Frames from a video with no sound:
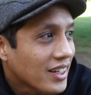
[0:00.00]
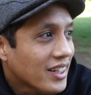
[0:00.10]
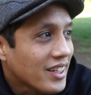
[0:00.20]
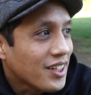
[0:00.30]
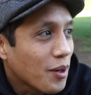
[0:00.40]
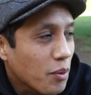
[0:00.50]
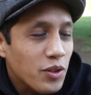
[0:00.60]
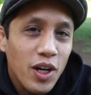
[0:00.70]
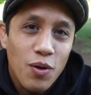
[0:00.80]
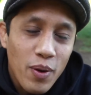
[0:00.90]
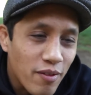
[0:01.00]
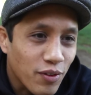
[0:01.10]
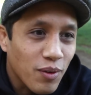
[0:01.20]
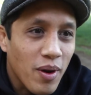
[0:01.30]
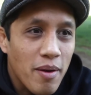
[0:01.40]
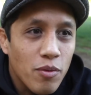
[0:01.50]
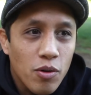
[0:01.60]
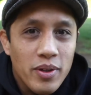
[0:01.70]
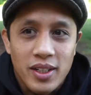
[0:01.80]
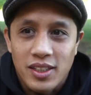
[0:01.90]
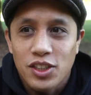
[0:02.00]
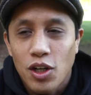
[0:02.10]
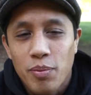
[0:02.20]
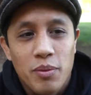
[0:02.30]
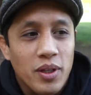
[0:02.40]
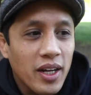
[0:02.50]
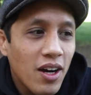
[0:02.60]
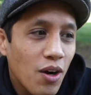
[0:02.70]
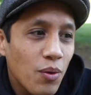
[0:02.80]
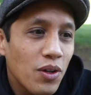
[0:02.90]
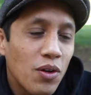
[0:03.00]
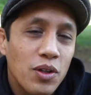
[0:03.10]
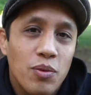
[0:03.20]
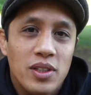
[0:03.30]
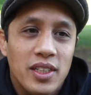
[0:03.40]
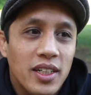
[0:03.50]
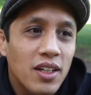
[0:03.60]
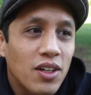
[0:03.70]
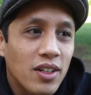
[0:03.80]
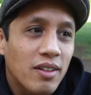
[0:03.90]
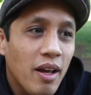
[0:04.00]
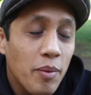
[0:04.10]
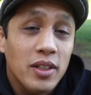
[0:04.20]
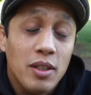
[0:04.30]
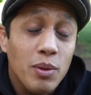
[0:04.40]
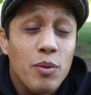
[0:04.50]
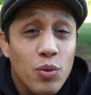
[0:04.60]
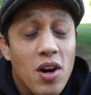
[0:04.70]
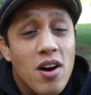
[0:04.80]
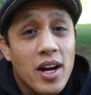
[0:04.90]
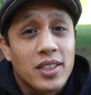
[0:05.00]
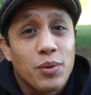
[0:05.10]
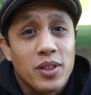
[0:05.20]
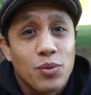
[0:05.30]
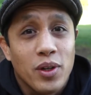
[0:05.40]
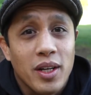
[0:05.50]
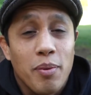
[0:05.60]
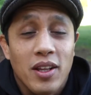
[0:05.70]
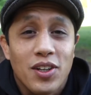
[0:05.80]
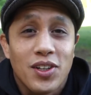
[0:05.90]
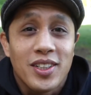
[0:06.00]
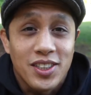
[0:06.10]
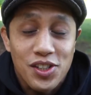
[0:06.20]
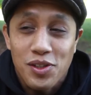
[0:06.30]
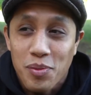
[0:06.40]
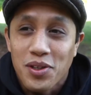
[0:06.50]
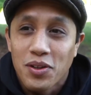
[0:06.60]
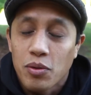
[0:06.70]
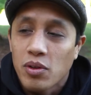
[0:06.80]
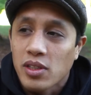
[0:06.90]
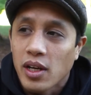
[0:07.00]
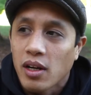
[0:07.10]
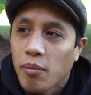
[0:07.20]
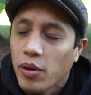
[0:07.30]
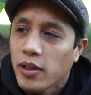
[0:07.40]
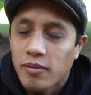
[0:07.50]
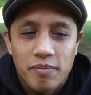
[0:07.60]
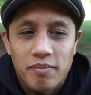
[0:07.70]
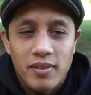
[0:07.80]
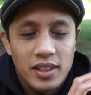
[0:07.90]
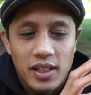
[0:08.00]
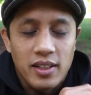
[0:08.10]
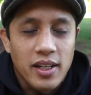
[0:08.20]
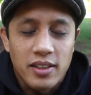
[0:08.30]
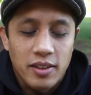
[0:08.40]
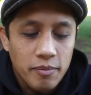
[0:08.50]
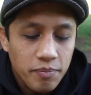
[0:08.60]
you know, but we try to wait for the right moment and show people like, oh, we're the only ones here. I mean, sometimes we are actually, because we'll get up hella early just to be the only ones there. But side tangent.